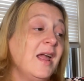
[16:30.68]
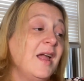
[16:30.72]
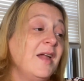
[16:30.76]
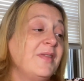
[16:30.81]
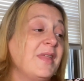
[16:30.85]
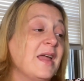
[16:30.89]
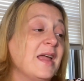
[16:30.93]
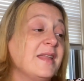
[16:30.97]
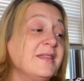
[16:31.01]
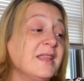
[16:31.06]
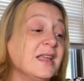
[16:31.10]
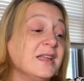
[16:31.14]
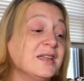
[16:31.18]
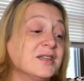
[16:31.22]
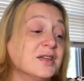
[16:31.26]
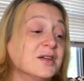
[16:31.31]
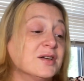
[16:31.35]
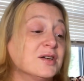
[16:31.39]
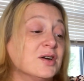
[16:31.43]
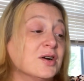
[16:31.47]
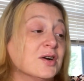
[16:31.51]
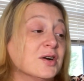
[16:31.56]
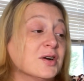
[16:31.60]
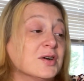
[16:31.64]
Then they
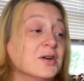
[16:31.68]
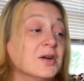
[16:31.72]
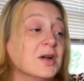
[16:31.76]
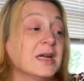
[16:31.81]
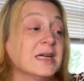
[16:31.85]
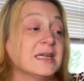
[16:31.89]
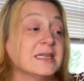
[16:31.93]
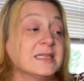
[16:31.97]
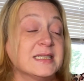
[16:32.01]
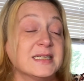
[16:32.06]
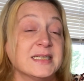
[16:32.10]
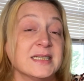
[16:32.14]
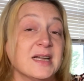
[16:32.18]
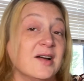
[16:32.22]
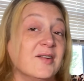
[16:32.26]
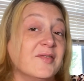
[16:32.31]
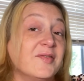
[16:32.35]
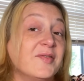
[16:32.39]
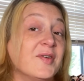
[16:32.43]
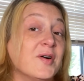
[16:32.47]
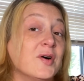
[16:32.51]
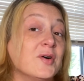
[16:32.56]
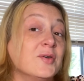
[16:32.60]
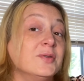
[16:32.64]
took her cell
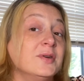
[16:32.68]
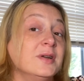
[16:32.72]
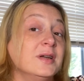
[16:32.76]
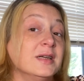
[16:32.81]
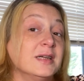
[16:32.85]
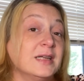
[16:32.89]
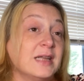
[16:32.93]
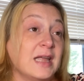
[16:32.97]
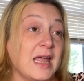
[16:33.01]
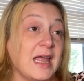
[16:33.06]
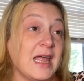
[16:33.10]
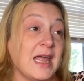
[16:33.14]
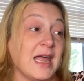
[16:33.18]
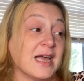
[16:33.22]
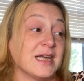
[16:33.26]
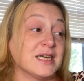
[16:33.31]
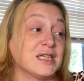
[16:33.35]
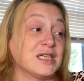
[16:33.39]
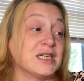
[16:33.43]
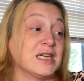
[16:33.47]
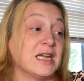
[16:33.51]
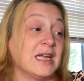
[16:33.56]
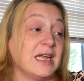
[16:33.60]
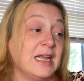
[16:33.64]
phone,
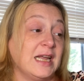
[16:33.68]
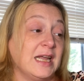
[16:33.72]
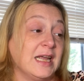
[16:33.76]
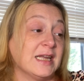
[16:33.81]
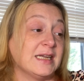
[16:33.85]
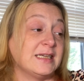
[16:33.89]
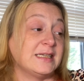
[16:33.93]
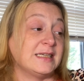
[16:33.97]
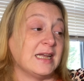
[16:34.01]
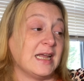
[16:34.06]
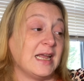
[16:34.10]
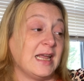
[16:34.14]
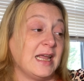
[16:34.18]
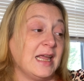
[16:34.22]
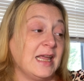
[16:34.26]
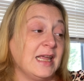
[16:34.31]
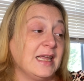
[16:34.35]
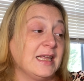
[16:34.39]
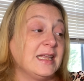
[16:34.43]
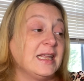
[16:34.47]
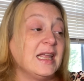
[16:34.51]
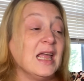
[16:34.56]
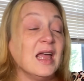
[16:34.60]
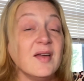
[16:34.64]
cash, and
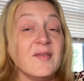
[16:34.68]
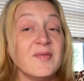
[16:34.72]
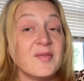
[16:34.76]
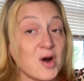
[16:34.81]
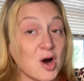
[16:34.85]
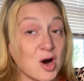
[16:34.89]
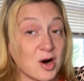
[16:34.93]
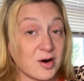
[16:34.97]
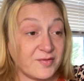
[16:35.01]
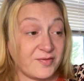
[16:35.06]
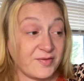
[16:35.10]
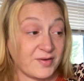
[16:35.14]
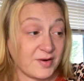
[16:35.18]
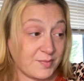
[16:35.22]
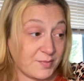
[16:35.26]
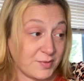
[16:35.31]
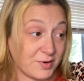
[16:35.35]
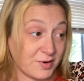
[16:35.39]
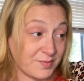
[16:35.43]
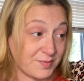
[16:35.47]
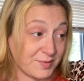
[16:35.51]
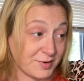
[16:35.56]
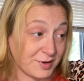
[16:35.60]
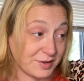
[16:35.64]
a gift card from
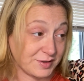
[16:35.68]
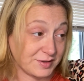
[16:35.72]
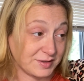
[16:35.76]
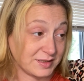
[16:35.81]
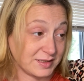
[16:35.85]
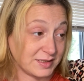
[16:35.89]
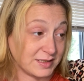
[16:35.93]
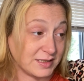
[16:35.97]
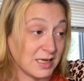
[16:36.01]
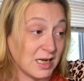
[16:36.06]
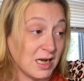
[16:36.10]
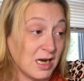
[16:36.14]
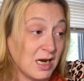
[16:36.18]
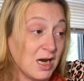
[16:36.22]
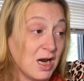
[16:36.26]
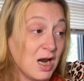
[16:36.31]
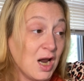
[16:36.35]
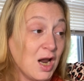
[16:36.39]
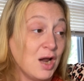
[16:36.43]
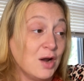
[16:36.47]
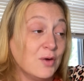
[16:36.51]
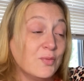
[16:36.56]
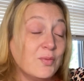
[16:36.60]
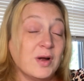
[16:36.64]
her purse.
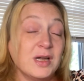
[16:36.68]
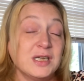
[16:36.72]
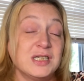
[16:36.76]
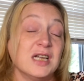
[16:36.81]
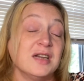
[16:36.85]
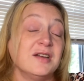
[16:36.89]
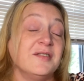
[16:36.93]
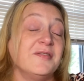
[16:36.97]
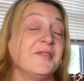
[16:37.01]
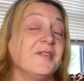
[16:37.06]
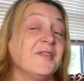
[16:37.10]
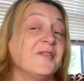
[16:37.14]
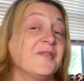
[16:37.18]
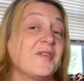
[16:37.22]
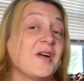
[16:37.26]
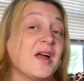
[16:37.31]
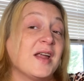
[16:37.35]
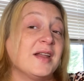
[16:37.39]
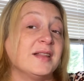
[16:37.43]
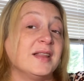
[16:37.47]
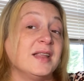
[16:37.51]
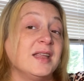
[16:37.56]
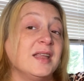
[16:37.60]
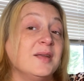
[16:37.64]
When Jennifer
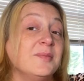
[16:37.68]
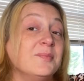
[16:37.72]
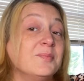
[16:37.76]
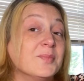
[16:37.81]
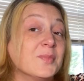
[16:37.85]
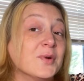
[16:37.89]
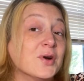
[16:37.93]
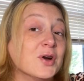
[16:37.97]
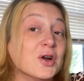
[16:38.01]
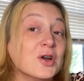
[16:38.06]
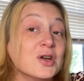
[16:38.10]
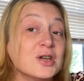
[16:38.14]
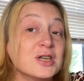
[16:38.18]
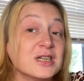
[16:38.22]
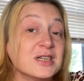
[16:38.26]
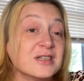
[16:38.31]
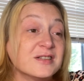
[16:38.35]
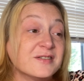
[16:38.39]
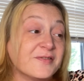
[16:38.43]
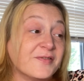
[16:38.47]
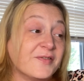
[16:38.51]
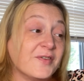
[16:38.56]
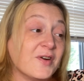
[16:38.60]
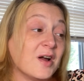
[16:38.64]
finally
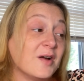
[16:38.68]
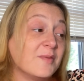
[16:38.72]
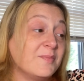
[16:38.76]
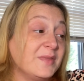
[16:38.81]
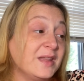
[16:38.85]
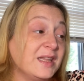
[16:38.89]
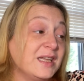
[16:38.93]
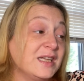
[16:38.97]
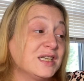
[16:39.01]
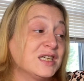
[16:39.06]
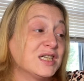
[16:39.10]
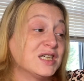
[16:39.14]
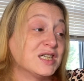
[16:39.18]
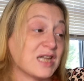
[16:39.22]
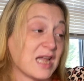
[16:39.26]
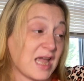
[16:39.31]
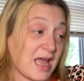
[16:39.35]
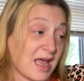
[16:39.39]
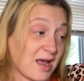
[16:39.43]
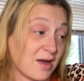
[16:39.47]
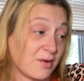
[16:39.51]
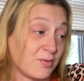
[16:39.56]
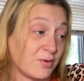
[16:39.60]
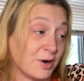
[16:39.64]
emerges from the
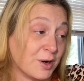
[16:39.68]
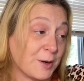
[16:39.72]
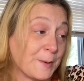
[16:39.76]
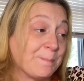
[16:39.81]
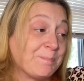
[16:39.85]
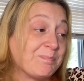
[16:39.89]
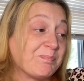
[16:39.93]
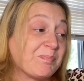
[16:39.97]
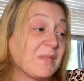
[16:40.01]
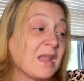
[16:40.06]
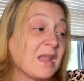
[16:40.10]
shower,